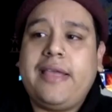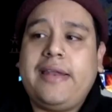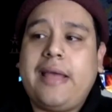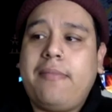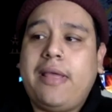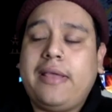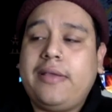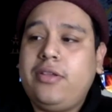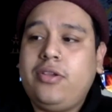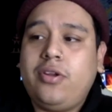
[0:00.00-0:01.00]
I'm like,
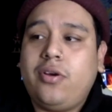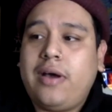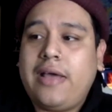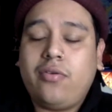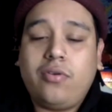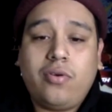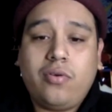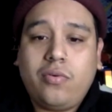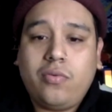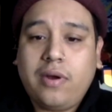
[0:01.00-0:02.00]
I don't know
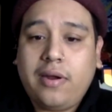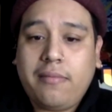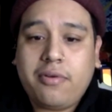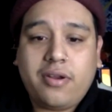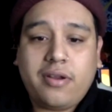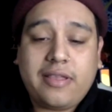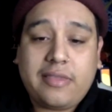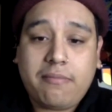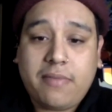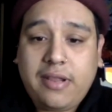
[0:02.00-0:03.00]
where I'm gonna get
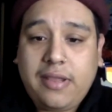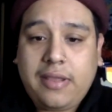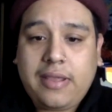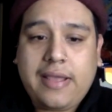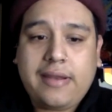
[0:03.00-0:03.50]
the money, and